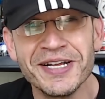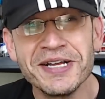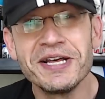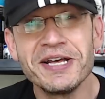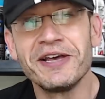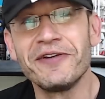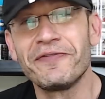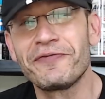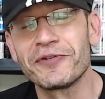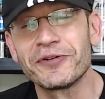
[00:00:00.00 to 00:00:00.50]

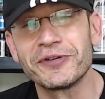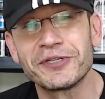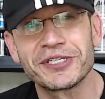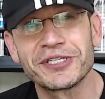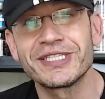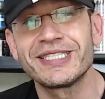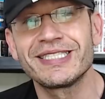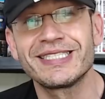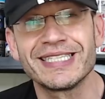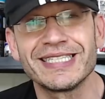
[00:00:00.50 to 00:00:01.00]
if you're
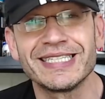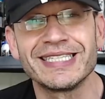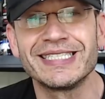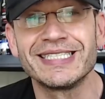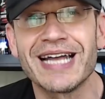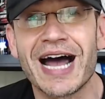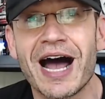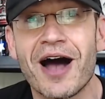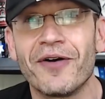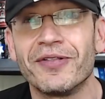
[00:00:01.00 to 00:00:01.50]
just sitting
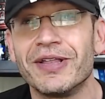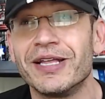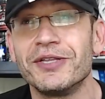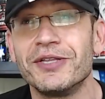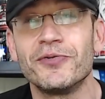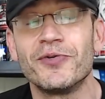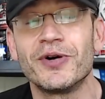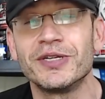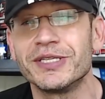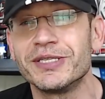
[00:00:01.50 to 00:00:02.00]
down and you
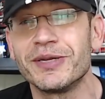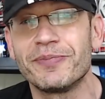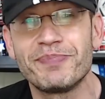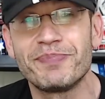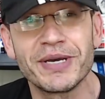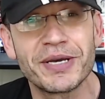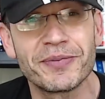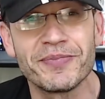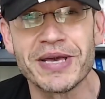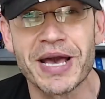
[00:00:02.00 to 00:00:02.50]
wanted to
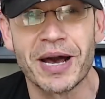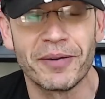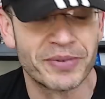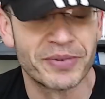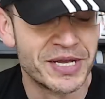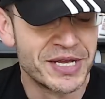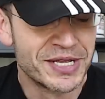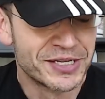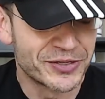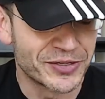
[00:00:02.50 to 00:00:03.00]
pick me up.
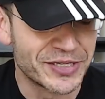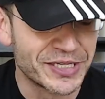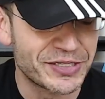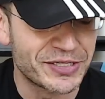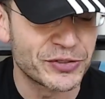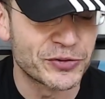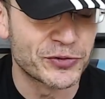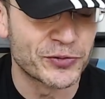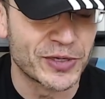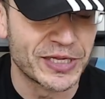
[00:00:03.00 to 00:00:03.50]
So this
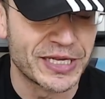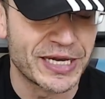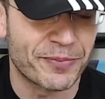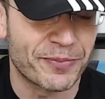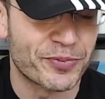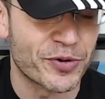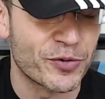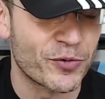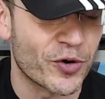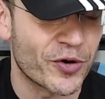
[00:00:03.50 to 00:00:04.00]
is really a
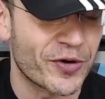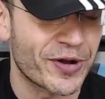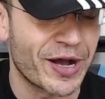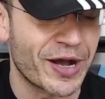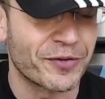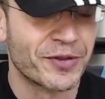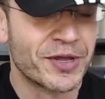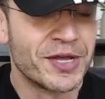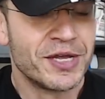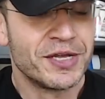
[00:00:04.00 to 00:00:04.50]

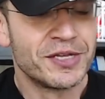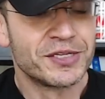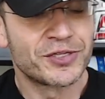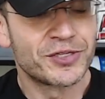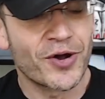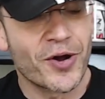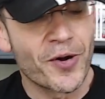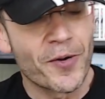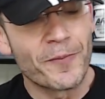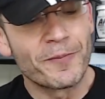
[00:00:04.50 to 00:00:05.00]
pre-workout.
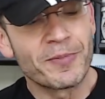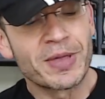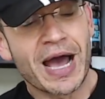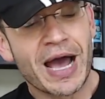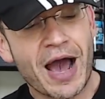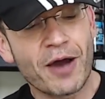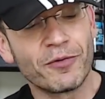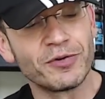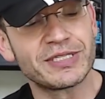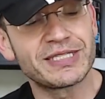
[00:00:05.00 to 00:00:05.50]
So
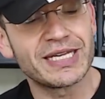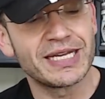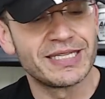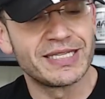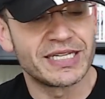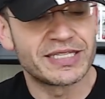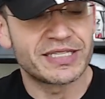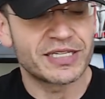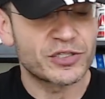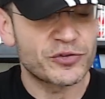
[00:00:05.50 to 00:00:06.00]
I would say
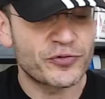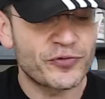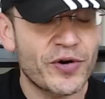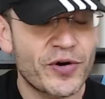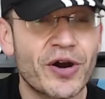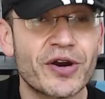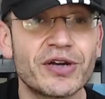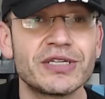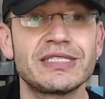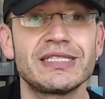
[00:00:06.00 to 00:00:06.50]
this, as
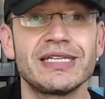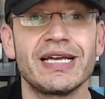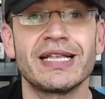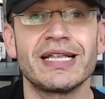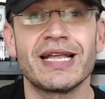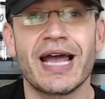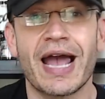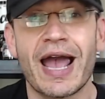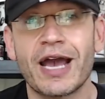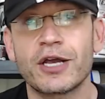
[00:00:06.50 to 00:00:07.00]
far as an
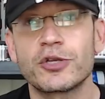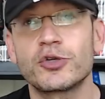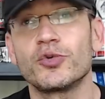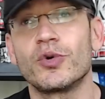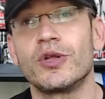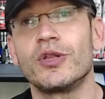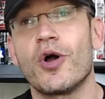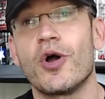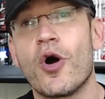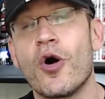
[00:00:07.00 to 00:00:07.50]

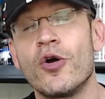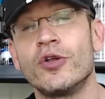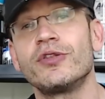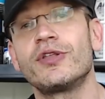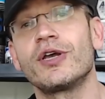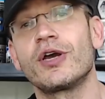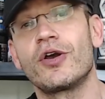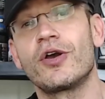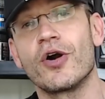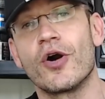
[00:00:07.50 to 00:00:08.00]
actual
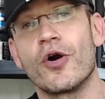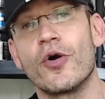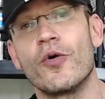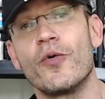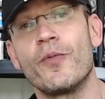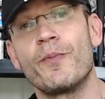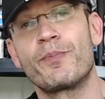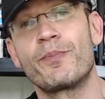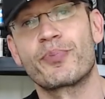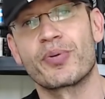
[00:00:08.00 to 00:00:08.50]

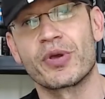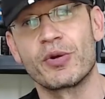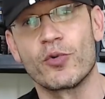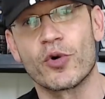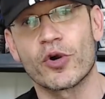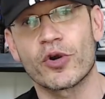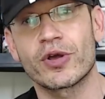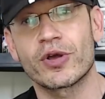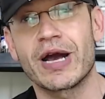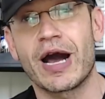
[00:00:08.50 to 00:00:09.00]
on-the-go
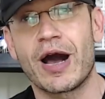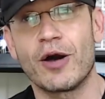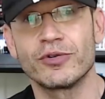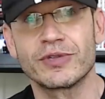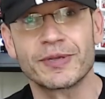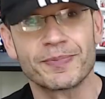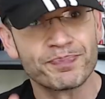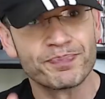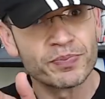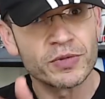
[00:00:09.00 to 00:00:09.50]

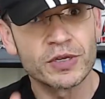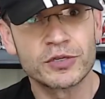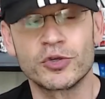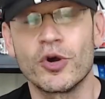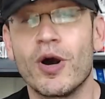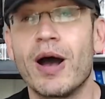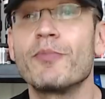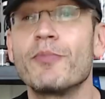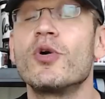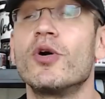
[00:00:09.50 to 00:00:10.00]
pre-workout, so
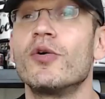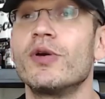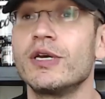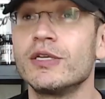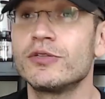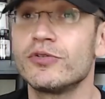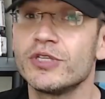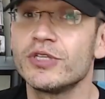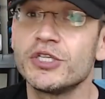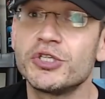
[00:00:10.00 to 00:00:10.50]
I'm going
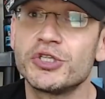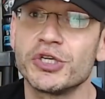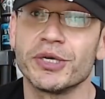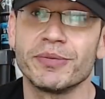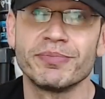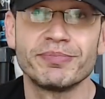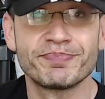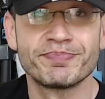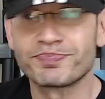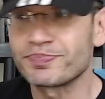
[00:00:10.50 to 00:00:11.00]
into the
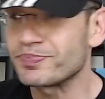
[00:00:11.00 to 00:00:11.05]
gym